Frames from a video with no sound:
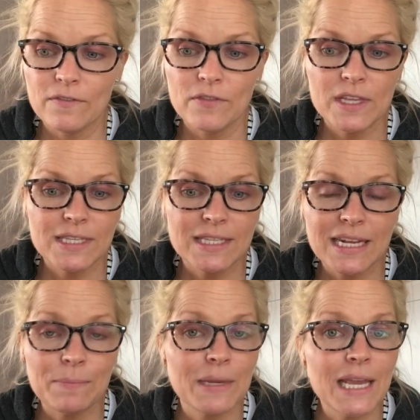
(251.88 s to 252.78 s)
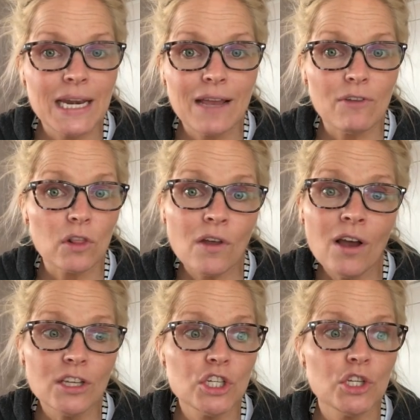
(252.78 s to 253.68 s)
this is at the beginning of a
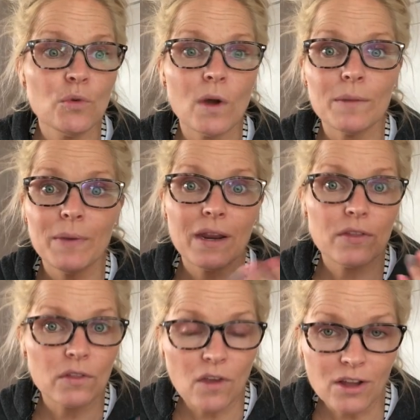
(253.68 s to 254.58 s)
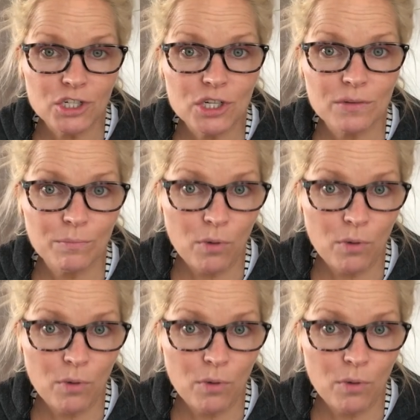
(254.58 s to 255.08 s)
launch, you want to pick the launch